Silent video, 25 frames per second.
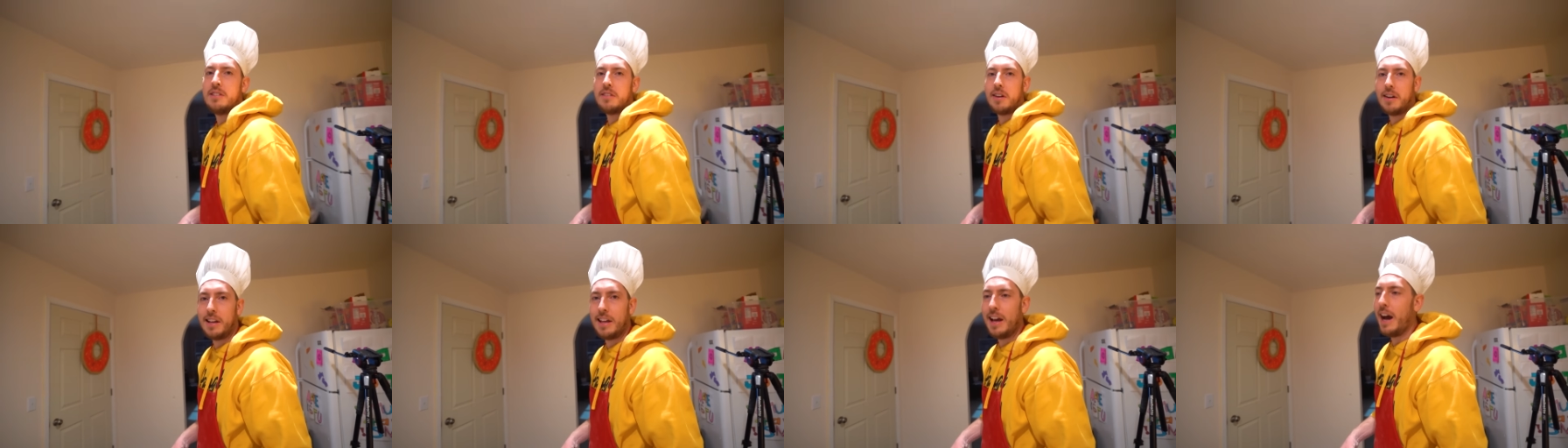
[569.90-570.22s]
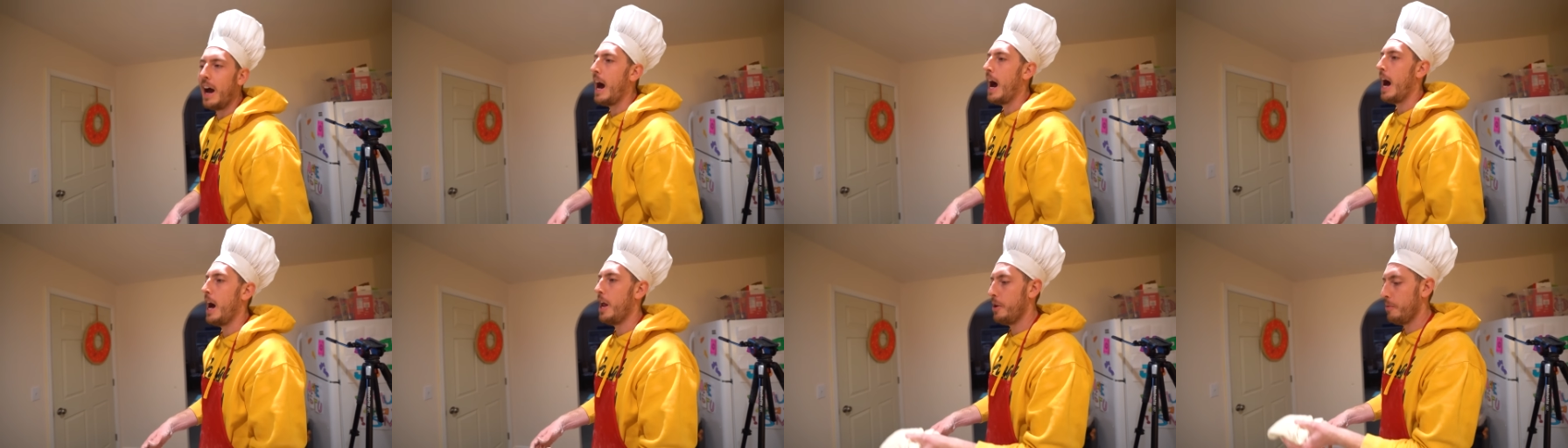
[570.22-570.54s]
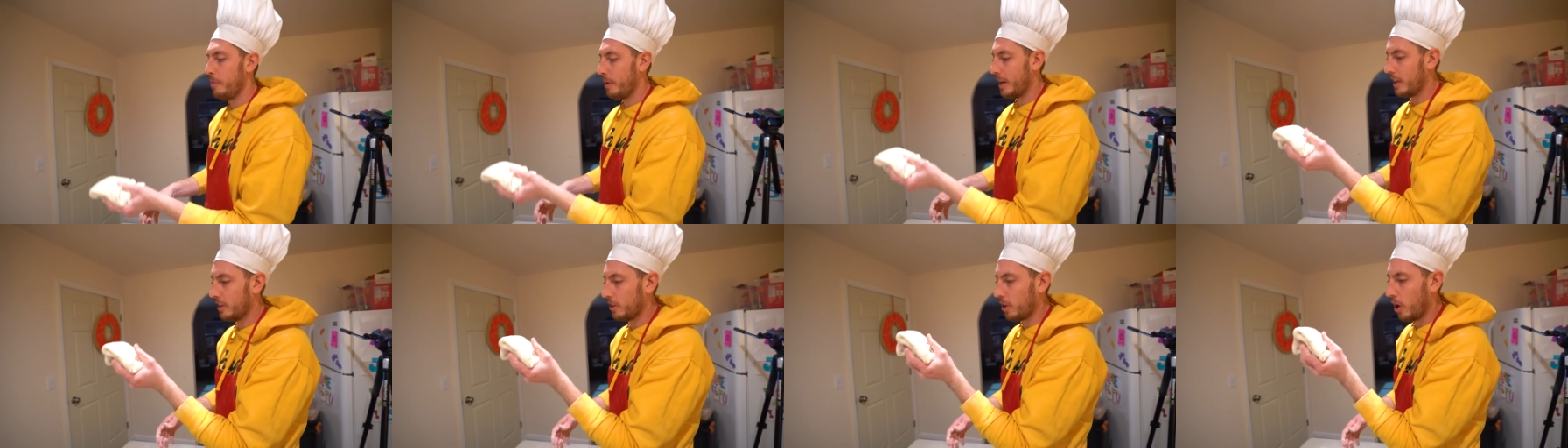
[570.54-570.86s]
how do
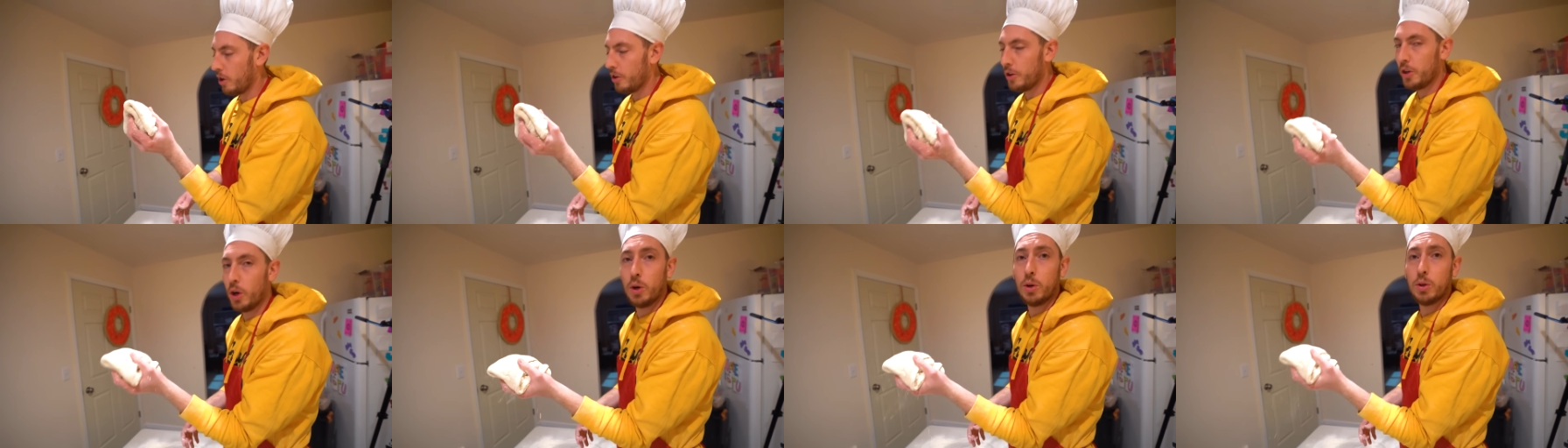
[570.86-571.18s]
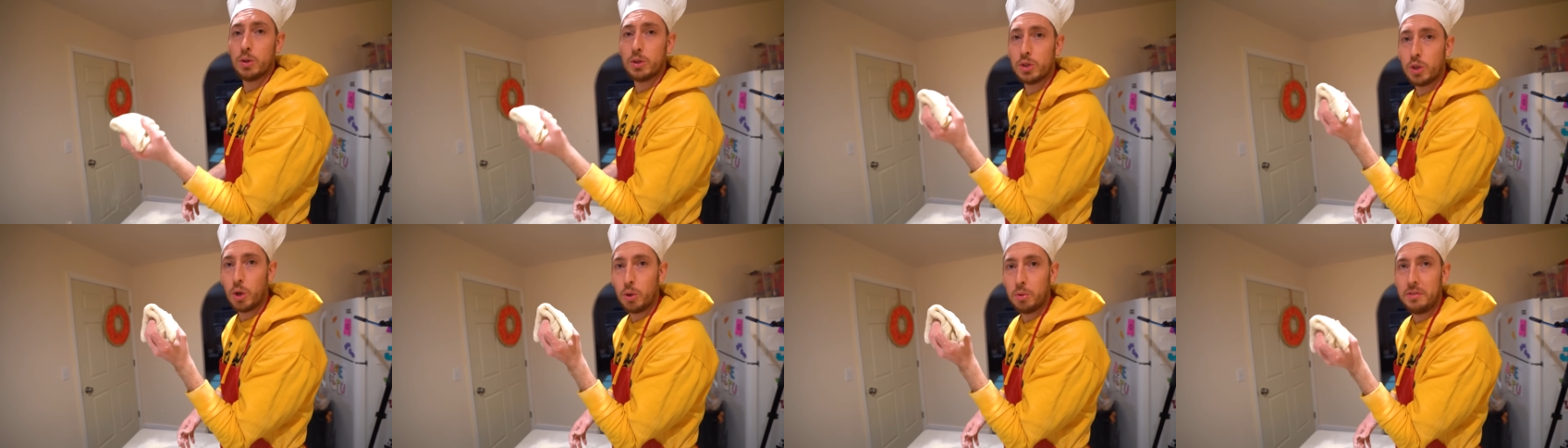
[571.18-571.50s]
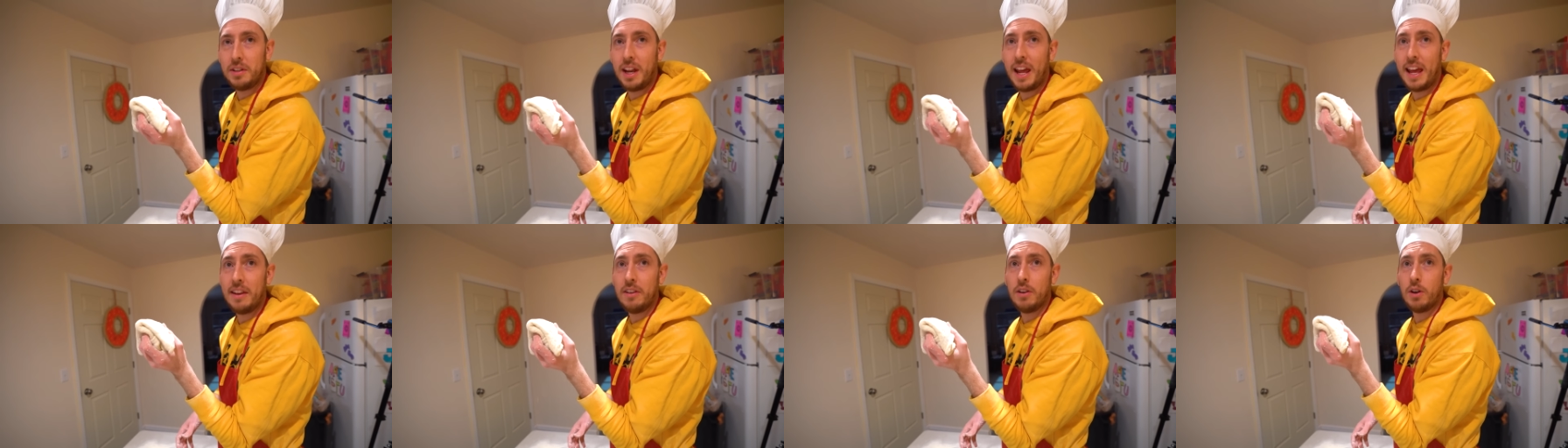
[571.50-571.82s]
we get our dough so
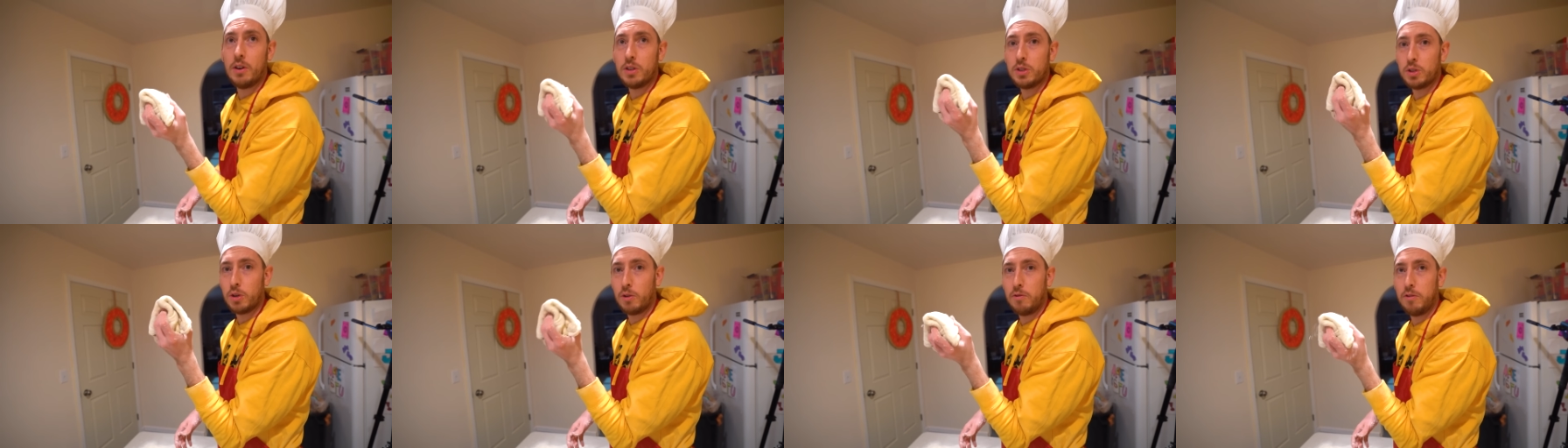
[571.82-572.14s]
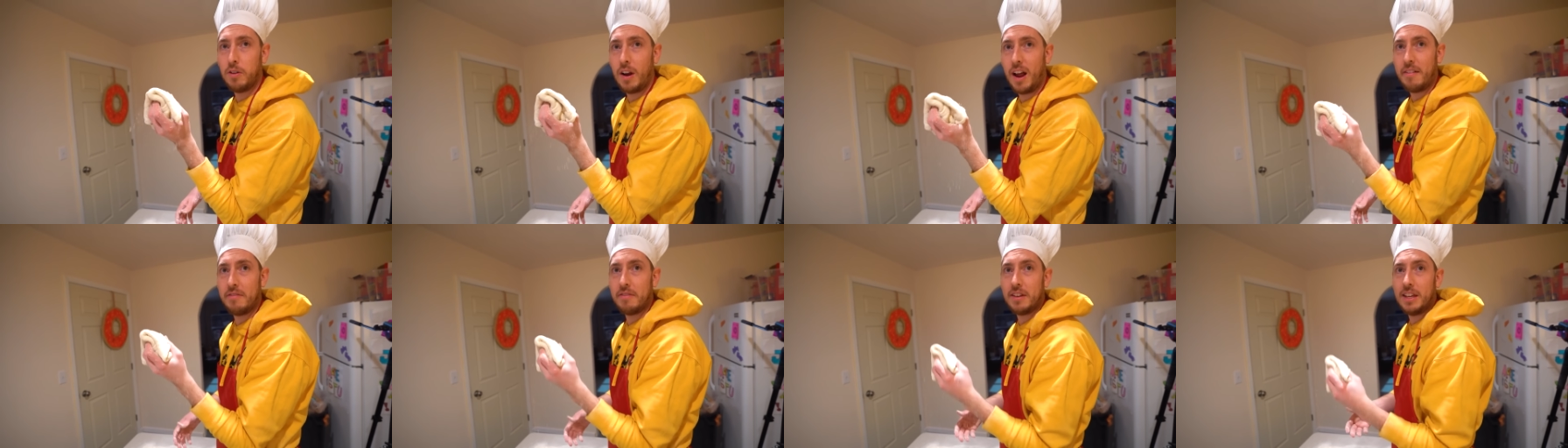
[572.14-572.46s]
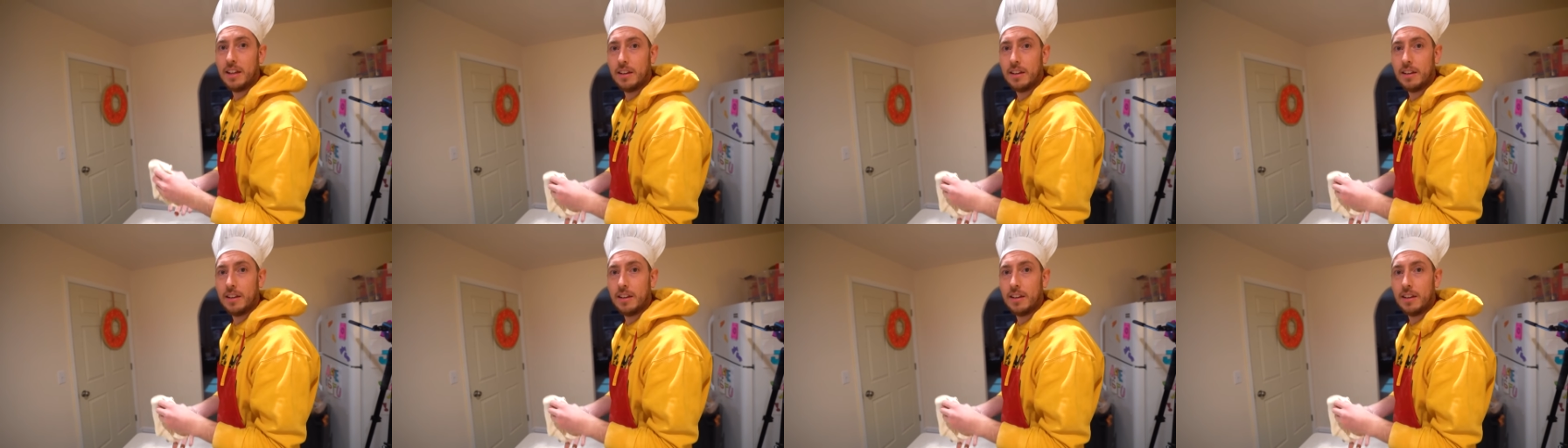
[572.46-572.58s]
tender and so fluffy?